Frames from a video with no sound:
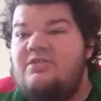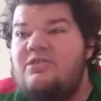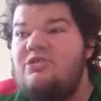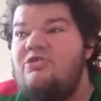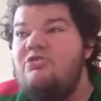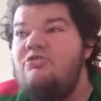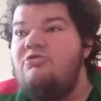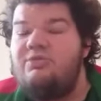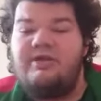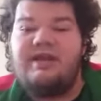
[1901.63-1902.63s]

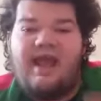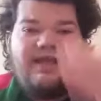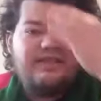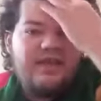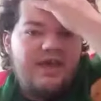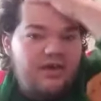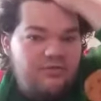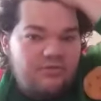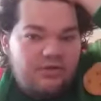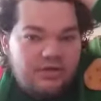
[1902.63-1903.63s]
two, three days
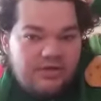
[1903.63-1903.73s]
ago.